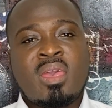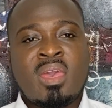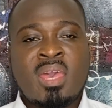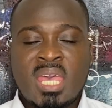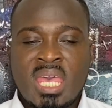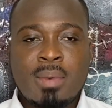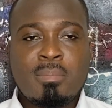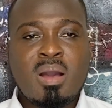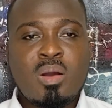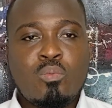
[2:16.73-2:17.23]

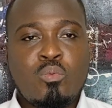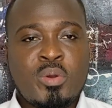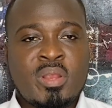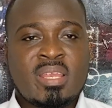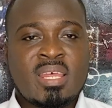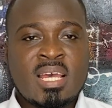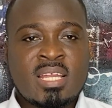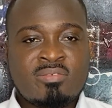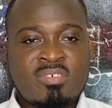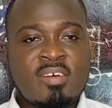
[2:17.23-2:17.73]
and came up
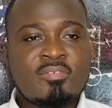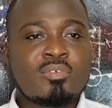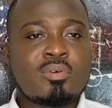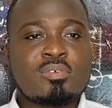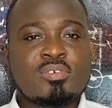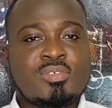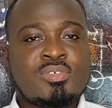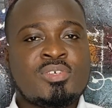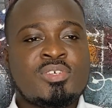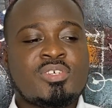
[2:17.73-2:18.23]
with a draft
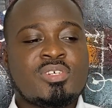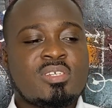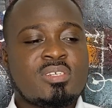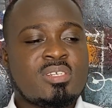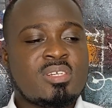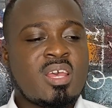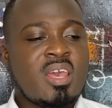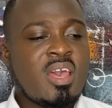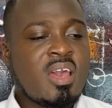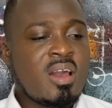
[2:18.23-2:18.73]
constitution.
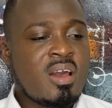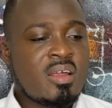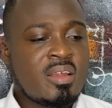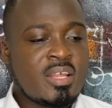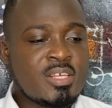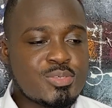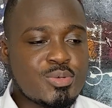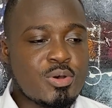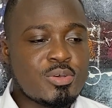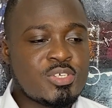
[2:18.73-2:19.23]

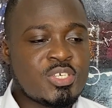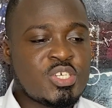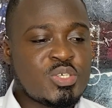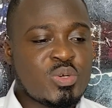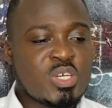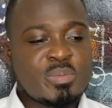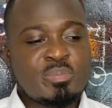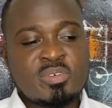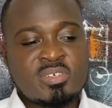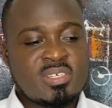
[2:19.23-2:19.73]
This
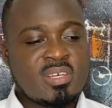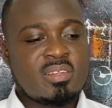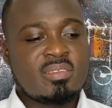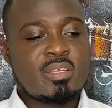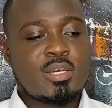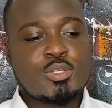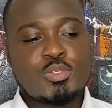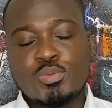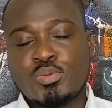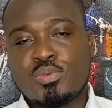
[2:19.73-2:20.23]
constitution was
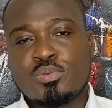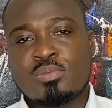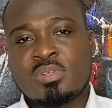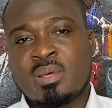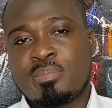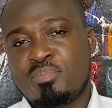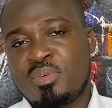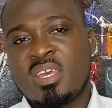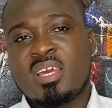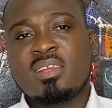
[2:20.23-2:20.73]
presented to
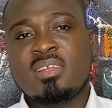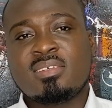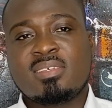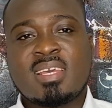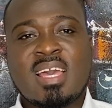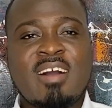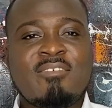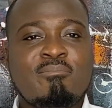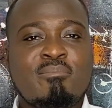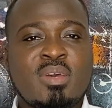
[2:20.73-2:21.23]
the
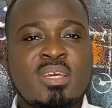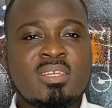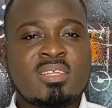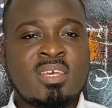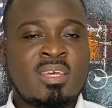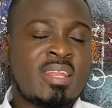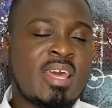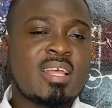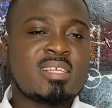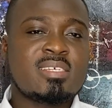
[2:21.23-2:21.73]
PNDC government
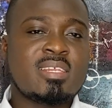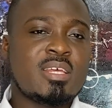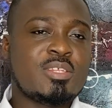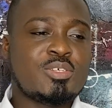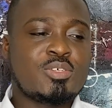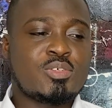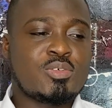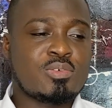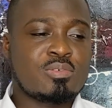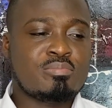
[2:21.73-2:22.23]
in
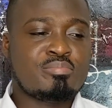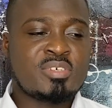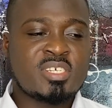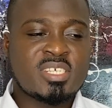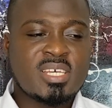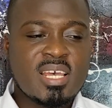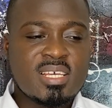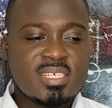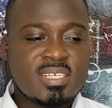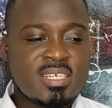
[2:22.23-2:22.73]
1992,
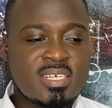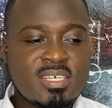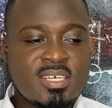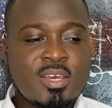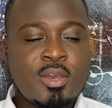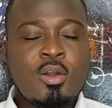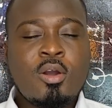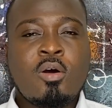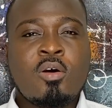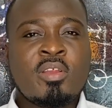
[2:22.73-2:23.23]
precisely
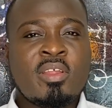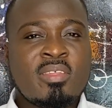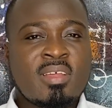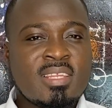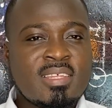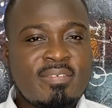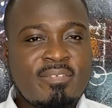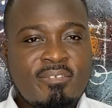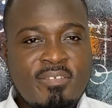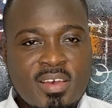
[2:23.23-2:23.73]
on the
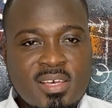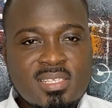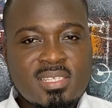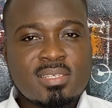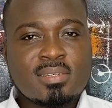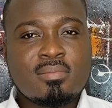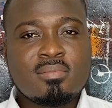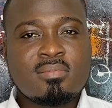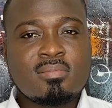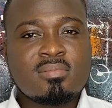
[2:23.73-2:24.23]
31st